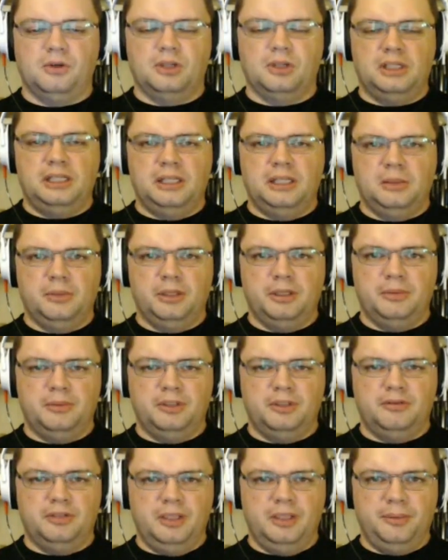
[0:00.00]
a little bit
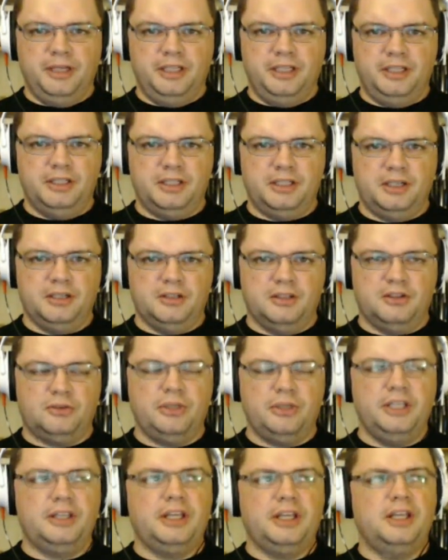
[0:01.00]
briefly about it. I got
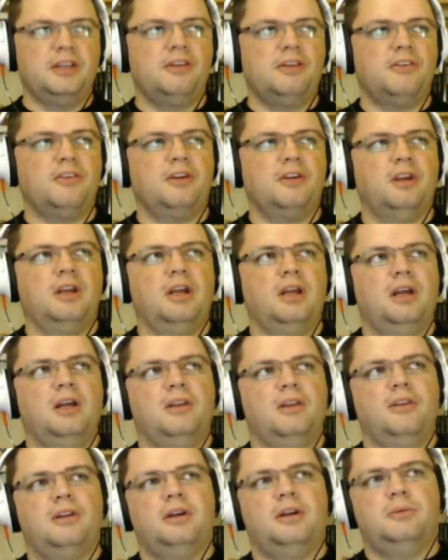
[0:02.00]
three things
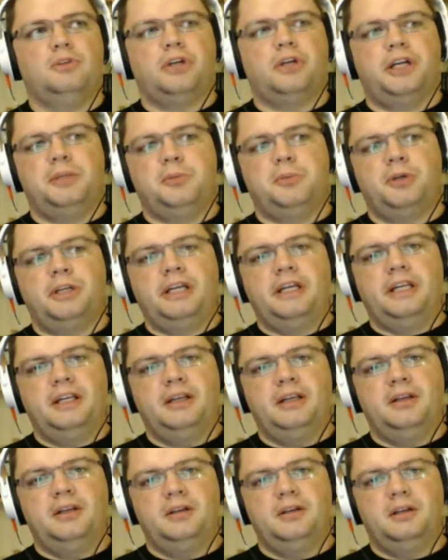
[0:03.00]
that I'm trying to put
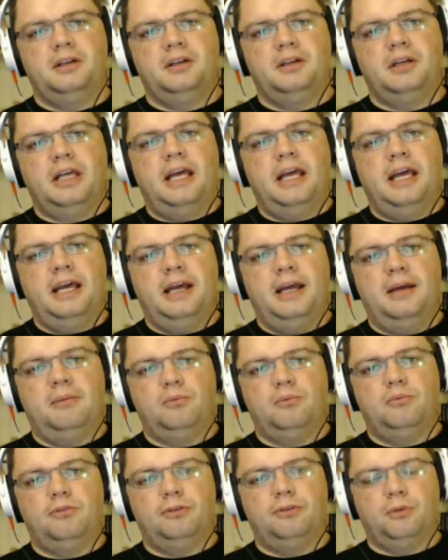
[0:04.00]
in
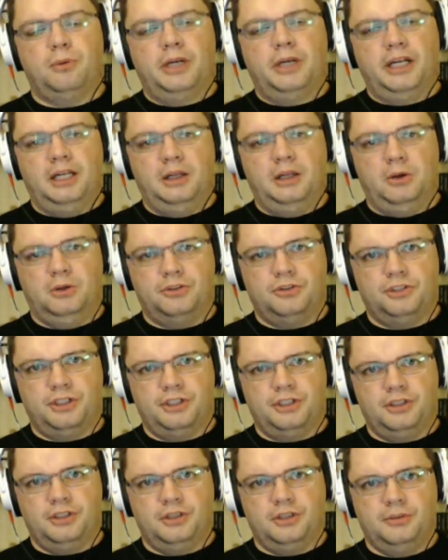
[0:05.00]
for when I launch
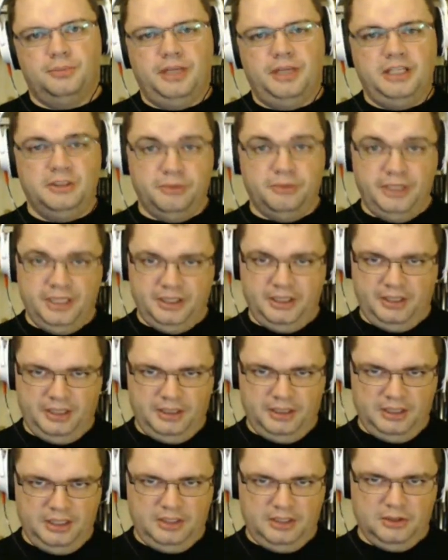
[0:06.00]
it. The beta reading thing
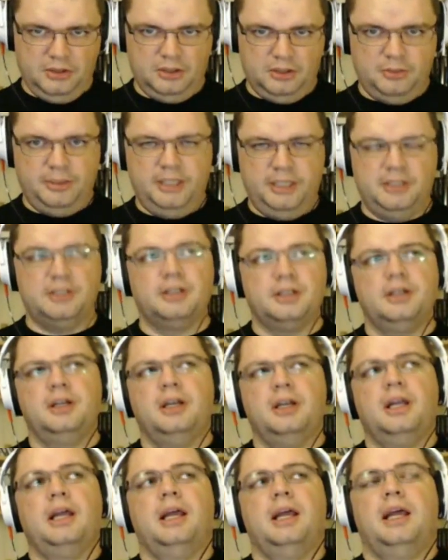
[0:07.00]
that I talked about.
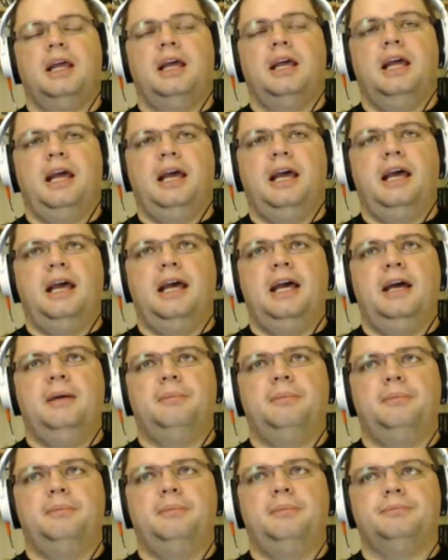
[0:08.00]

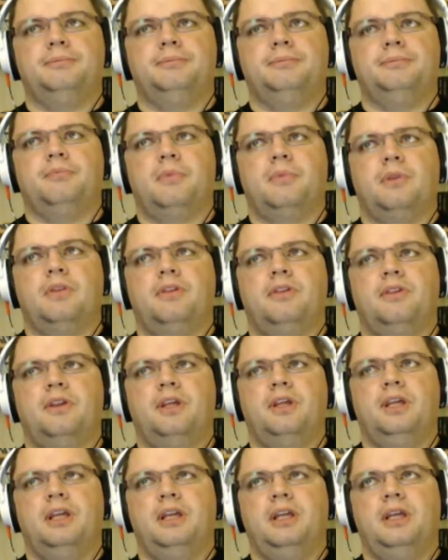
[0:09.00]

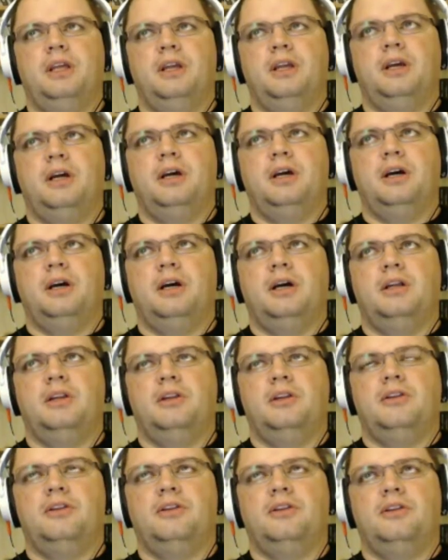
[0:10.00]
The
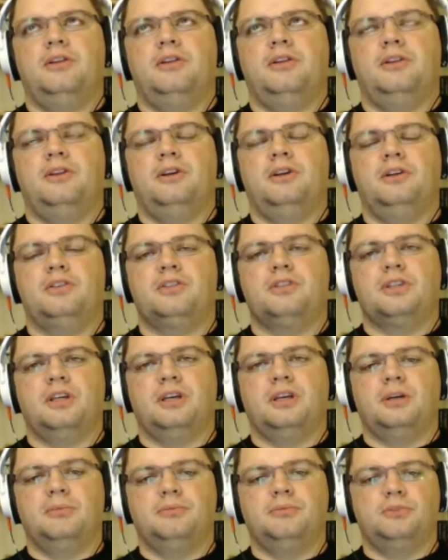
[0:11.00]
other there's
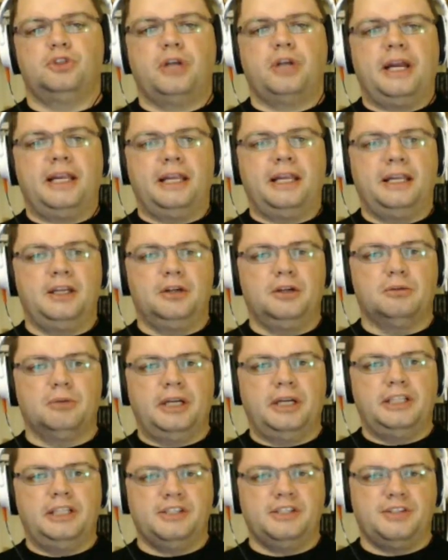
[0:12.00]
the tracking your
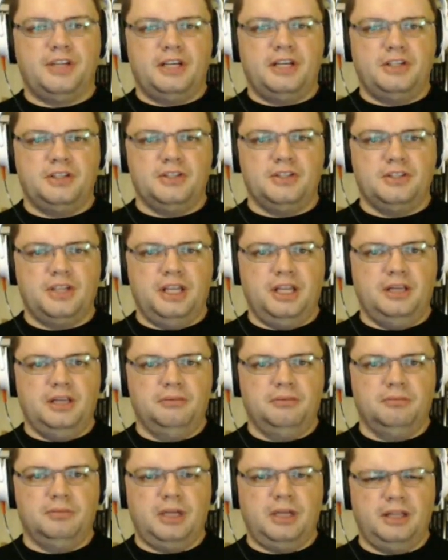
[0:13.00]
writing sessions thing.
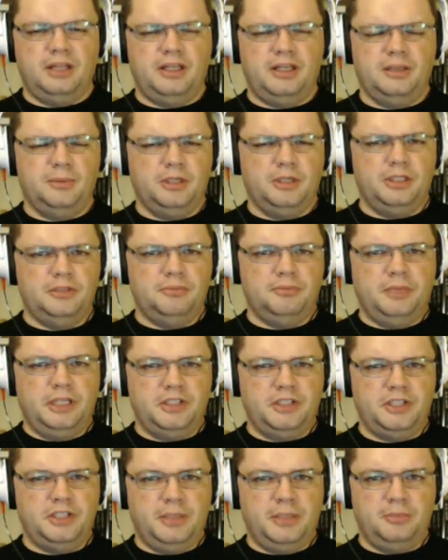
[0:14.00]
I think I might have
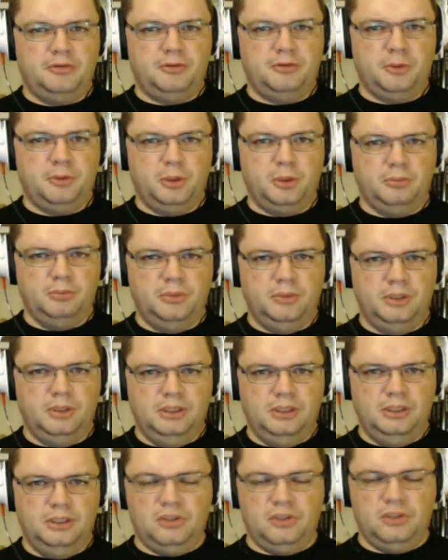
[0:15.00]
mentioned that before.
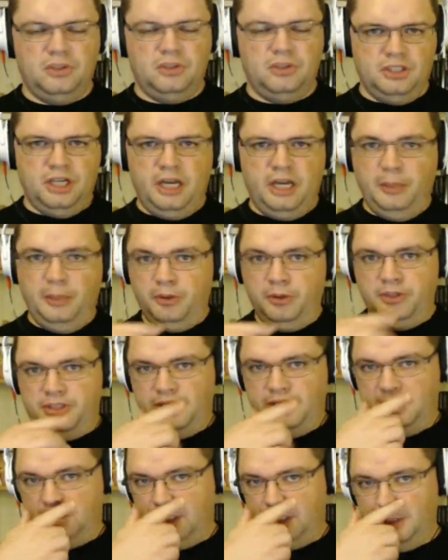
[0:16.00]
It's just a timer
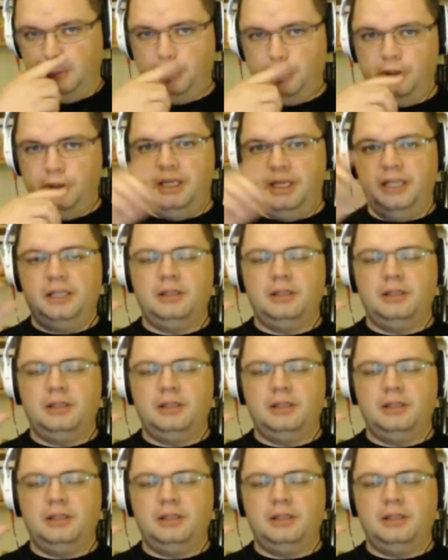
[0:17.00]
essentially, but it